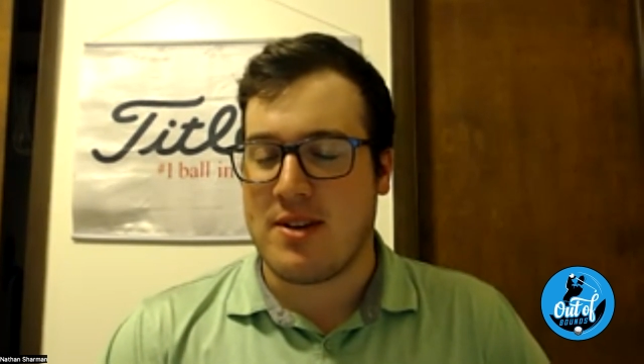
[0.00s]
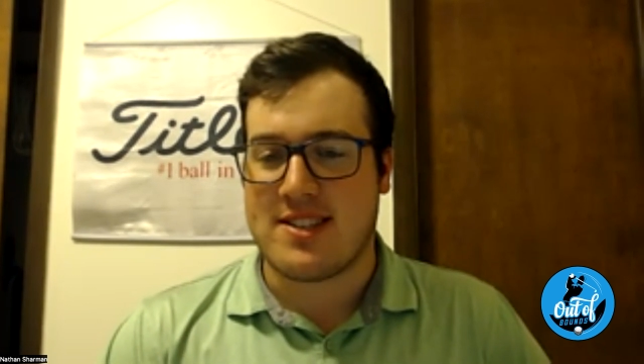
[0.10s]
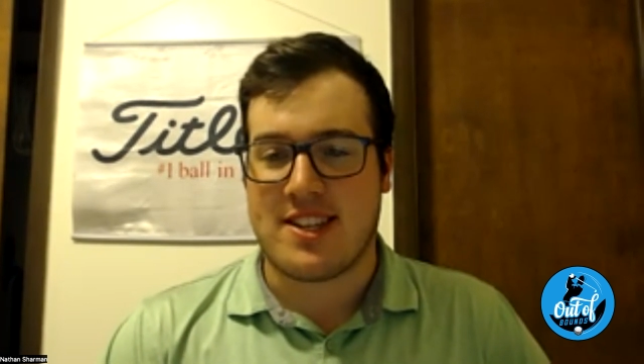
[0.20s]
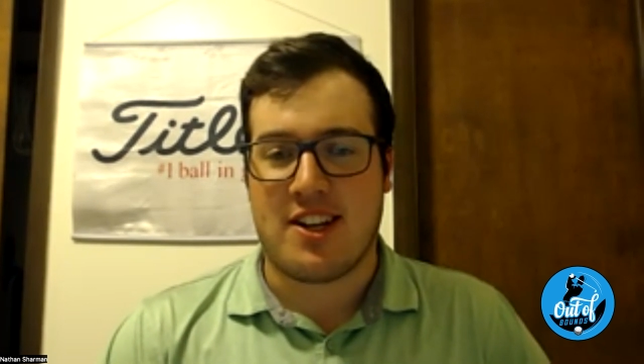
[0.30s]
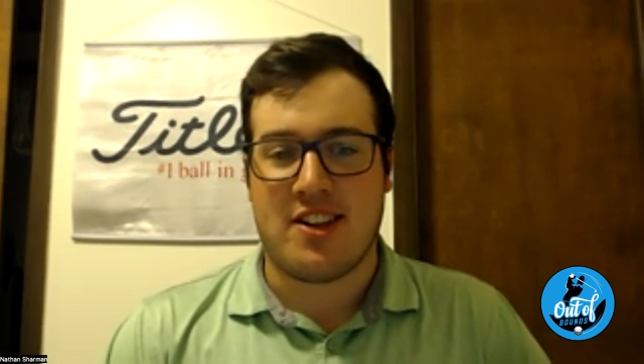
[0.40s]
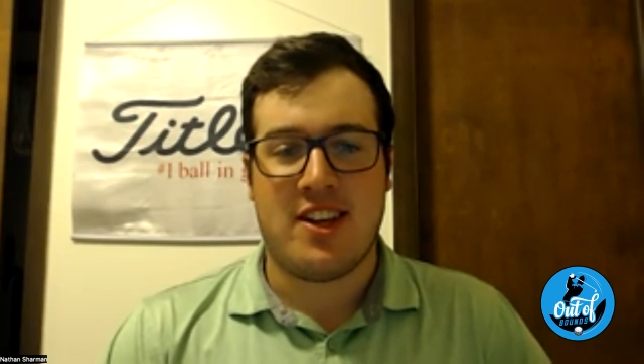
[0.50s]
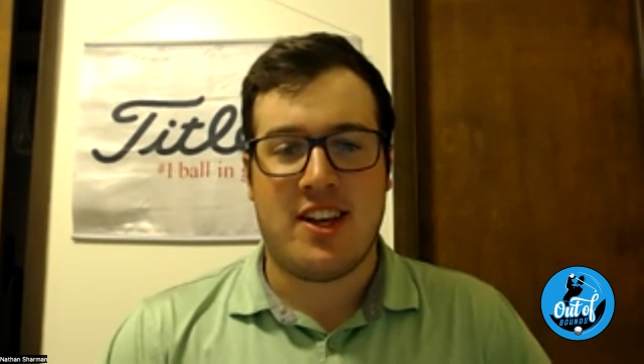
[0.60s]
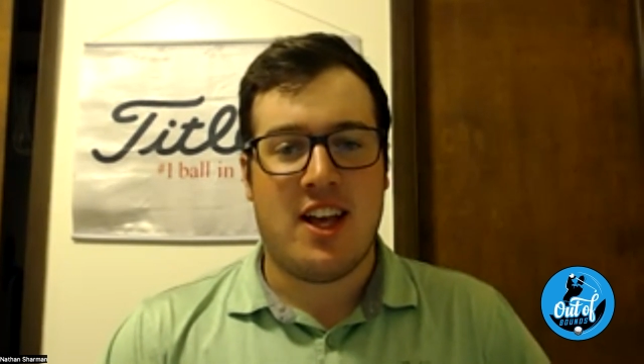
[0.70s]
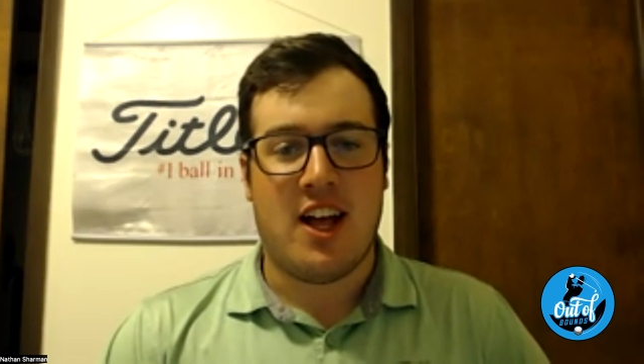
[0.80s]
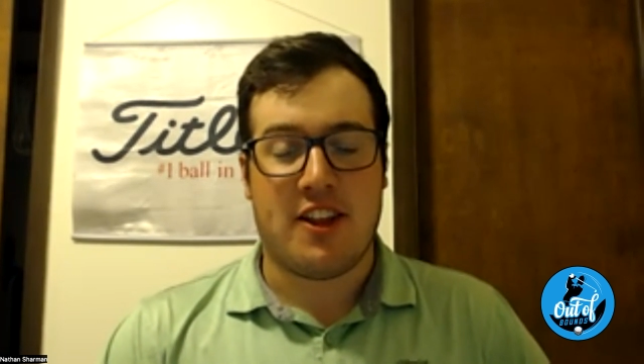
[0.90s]
but still
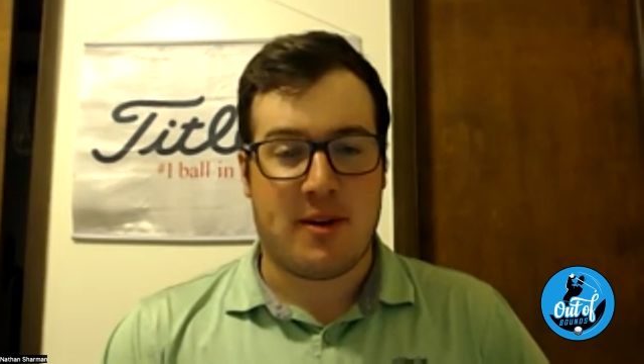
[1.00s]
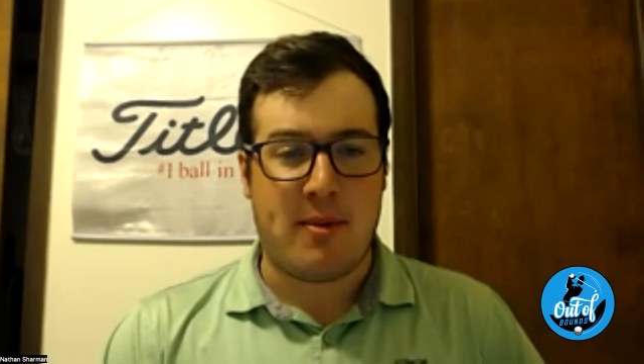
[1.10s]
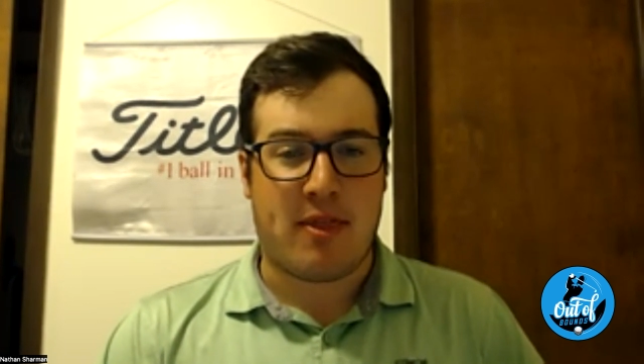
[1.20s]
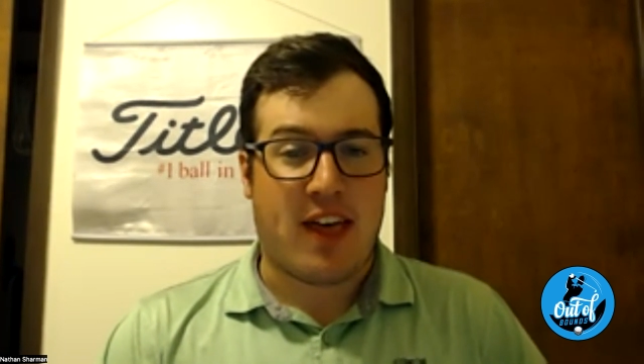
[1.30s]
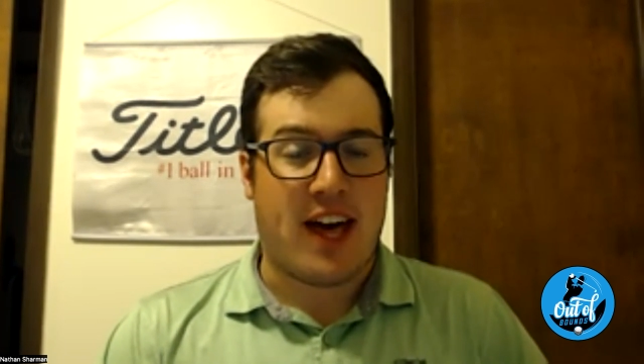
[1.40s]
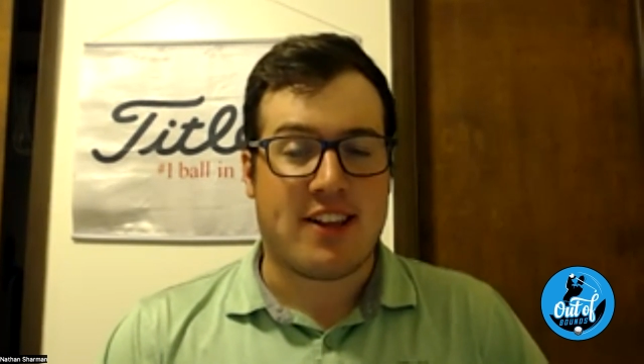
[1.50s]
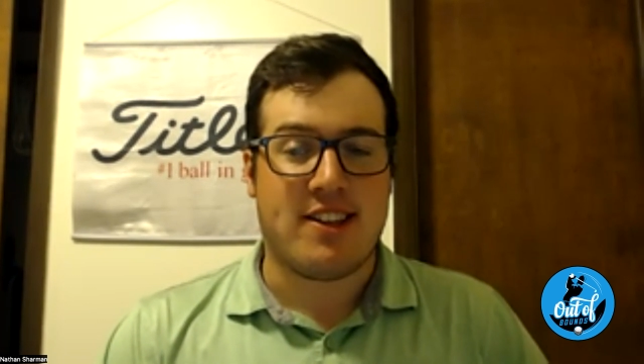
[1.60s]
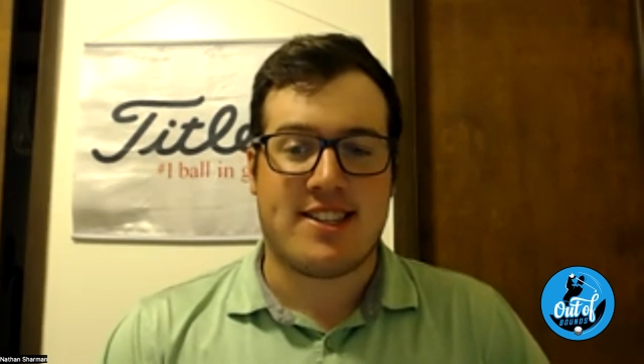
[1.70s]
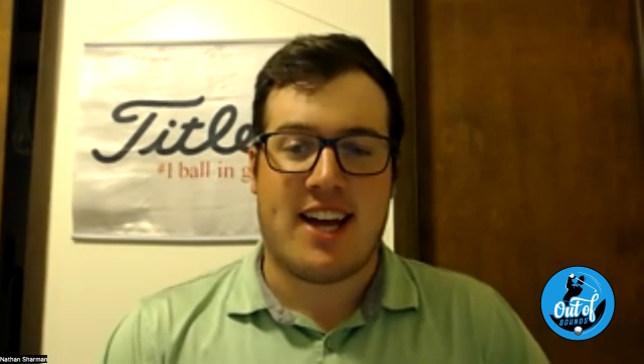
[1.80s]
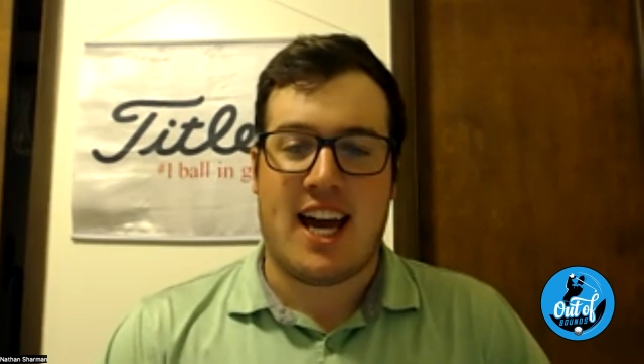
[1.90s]
a little bit
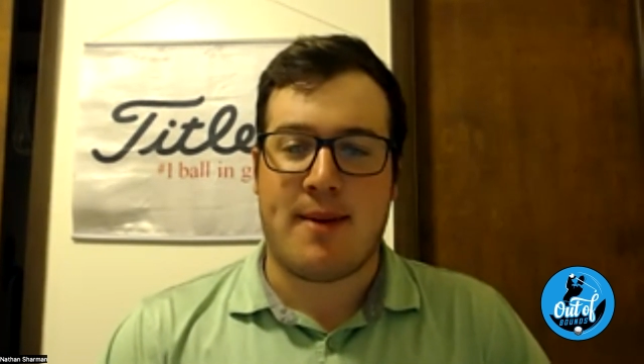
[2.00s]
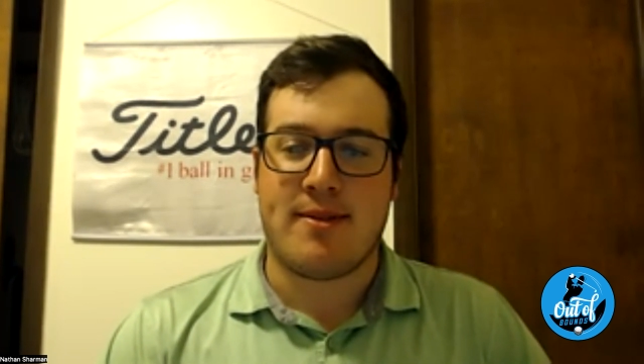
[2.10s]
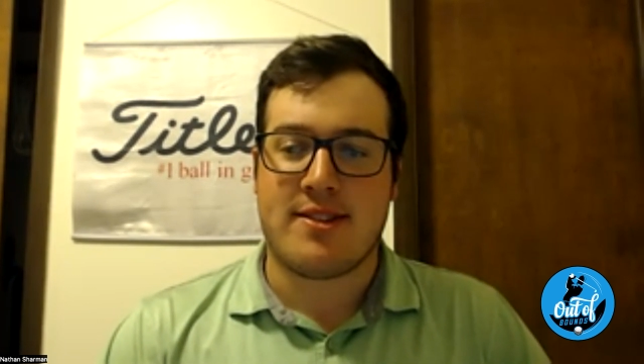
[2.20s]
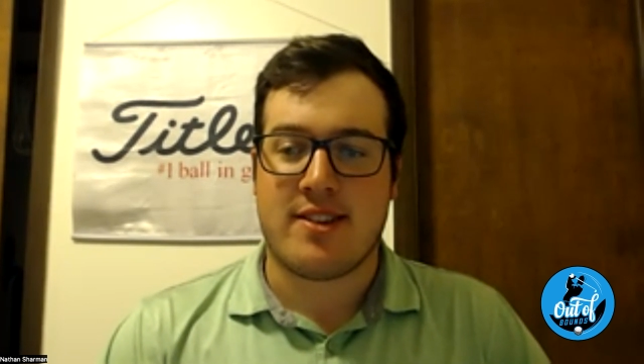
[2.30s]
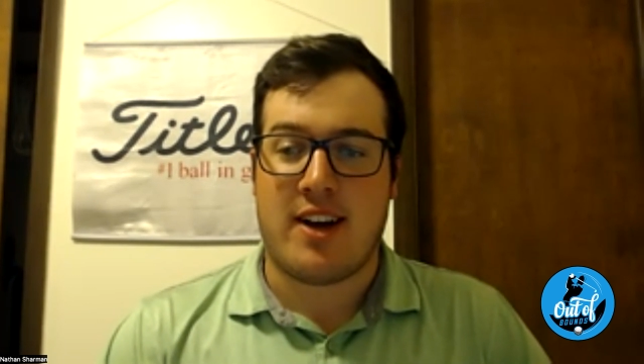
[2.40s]
methodical at times.